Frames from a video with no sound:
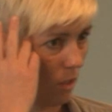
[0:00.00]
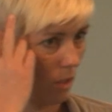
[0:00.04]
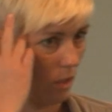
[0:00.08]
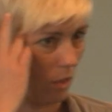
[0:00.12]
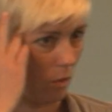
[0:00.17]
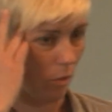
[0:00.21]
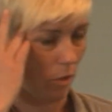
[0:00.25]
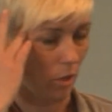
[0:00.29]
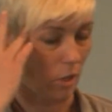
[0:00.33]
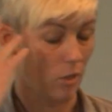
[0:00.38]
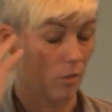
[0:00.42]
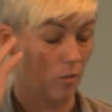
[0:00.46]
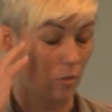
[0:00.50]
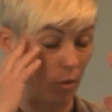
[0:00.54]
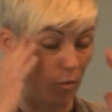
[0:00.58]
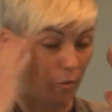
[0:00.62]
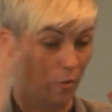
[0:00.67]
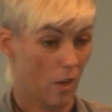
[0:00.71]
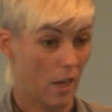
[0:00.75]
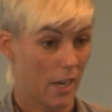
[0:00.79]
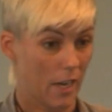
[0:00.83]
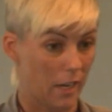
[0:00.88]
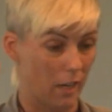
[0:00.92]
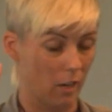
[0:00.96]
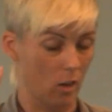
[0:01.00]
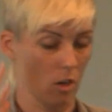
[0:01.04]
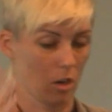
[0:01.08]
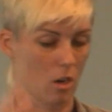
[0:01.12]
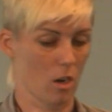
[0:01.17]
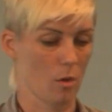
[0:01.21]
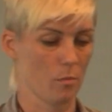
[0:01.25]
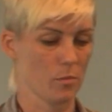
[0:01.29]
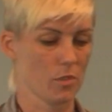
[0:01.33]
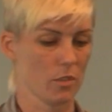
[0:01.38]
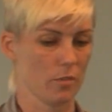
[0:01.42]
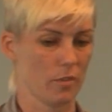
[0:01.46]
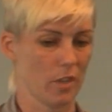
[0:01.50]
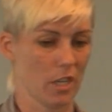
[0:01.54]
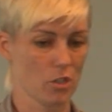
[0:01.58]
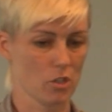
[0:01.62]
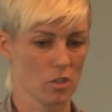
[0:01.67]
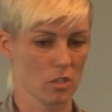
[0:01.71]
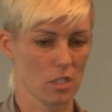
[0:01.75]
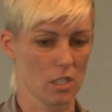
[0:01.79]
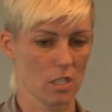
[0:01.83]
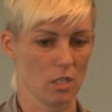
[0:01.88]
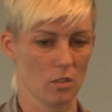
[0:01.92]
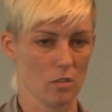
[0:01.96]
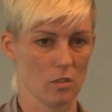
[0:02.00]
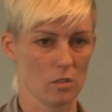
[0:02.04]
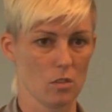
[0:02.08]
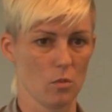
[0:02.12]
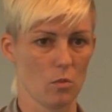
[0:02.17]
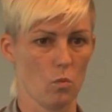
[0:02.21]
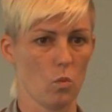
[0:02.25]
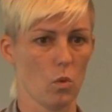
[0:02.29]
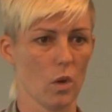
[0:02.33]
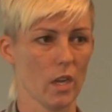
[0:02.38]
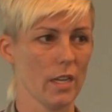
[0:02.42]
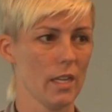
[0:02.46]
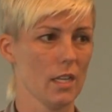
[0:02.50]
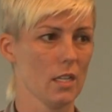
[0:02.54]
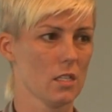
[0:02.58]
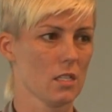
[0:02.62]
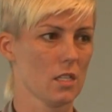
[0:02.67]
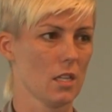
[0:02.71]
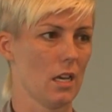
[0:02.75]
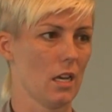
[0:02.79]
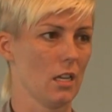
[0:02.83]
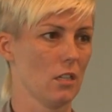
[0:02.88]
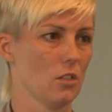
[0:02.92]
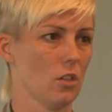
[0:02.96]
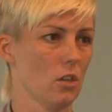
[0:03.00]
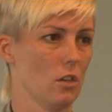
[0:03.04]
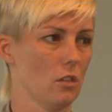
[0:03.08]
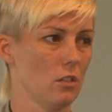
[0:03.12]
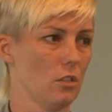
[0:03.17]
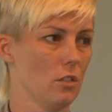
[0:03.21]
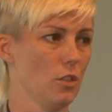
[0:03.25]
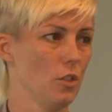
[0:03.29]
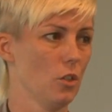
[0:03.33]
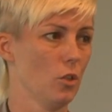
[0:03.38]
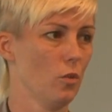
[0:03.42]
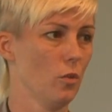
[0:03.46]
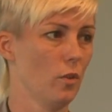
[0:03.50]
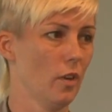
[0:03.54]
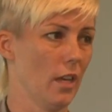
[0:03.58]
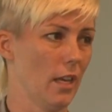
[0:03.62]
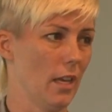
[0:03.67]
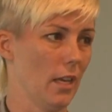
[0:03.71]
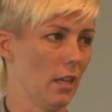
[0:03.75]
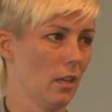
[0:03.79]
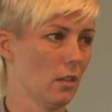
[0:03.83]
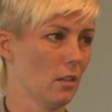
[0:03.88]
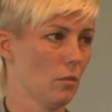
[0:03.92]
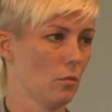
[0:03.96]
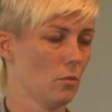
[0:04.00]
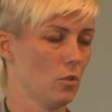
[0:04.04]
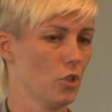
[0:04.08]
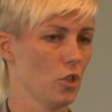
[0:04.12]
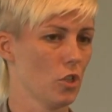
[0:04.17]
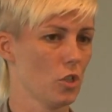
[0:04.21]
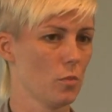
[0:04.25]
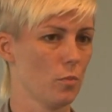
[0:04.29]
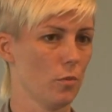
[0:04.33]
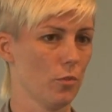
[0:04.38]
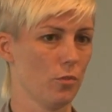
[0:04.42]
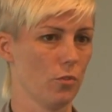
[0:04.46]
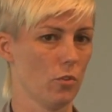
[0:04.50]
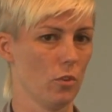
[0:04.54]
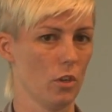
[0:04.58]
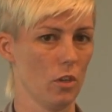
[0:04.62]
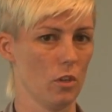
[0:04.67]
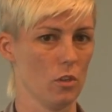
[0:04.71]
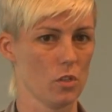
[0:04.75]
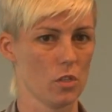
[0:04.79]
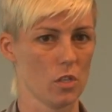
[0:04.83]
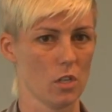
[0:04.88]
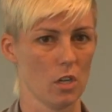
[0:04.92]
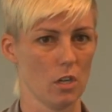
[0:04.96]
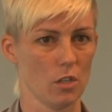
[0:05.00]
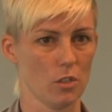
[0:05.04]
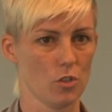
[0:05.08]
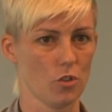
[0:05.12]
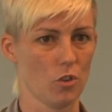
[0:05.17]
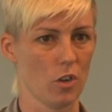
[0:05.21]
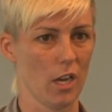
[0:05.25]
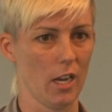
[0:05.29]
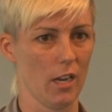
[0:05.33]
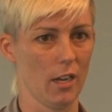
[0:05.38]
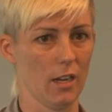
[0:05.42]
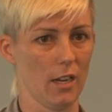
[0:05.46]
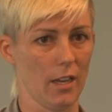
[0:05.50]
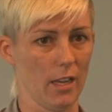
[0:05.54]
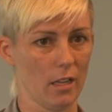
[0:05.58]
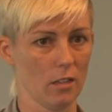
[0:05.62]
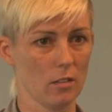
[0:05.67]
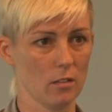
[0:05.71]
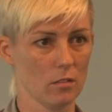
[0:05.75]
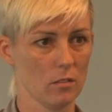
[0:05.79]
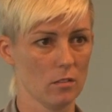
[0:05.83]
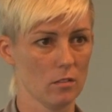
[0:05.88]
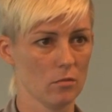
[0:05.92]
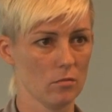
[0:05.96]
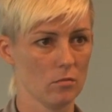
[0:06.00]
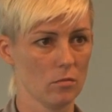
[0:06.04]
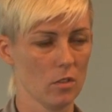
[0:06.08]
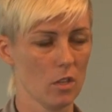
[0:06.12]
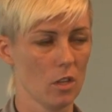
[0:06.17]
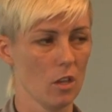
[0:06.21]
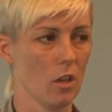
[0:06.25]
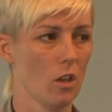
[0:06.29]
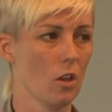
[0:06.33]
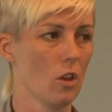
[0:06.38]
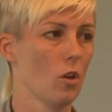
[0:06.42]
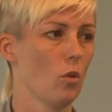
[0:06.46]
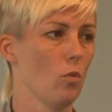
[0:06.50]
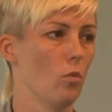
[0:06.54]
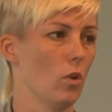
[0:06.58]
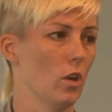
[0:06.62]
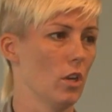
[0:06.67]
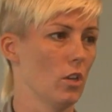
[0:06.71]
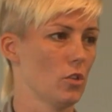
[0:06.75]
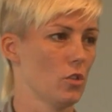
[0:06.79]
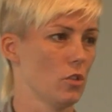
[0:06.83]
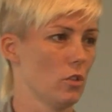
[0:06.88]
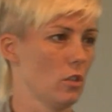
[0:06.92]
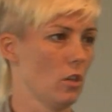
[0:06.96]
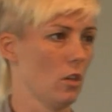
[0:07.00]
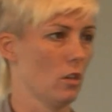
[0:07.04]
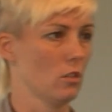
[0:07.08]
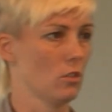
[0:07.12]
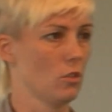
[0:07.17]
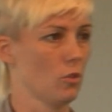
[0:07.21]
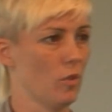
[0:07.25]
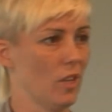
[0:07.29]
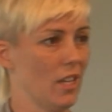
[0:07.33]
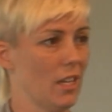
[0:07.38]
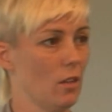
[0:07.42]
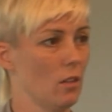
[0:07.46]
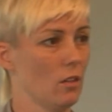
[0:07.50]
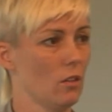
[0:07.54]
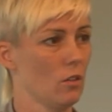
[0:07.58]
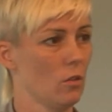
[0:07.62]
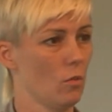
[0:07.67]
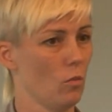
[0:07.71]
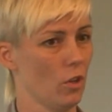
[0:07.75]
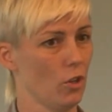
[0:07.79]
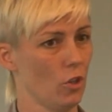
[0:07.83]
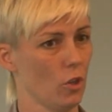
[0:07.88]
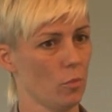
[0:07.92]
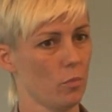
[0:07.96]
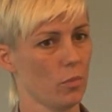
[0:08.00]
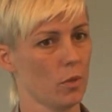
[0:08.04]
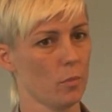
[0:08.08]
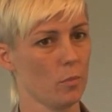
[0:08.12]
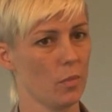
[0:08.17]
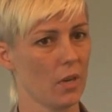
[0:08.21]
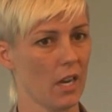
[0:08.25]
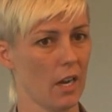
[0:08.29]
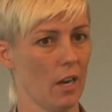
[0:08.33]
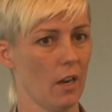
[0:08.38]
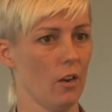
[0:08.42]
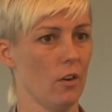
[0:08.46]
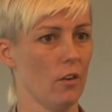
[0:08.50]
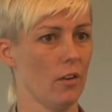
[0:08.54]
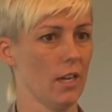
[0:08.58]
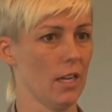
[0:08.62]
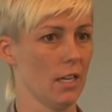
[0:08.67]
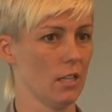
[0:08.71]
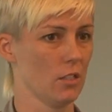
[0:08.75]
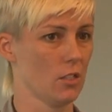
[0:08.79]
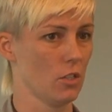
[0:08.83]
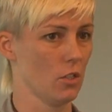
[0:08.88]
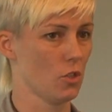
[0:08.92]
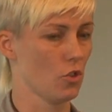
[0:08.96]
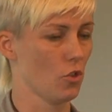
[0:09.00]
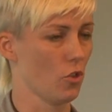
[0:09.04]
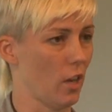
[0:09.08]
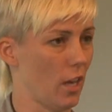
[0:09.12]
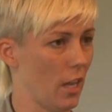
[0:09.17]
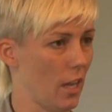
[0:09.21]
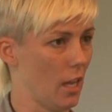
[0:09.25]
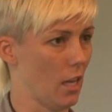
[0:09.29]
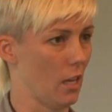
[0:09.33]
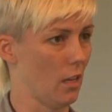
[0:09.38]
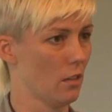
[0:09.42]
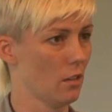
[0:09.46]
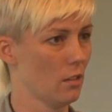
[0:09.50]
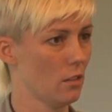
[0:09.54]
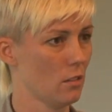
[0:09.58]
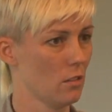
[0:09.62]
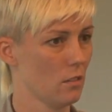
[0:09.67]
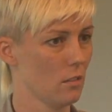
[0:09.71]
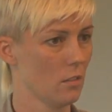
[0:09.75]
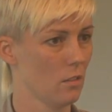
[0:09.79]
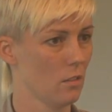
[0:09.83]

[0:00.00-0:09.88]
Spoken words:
We're refining our observation skills. What is that dog doing just before you start training? What is your dog doing when you're preparing to train?